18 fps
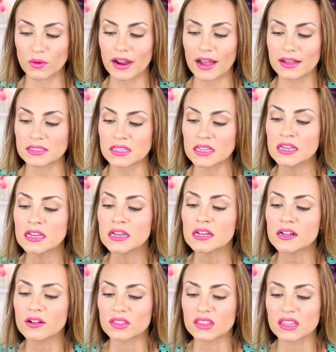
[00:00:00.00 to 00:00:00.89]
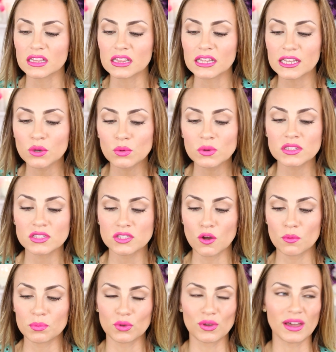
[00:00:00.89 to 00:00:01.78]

Whereas the liquid soap,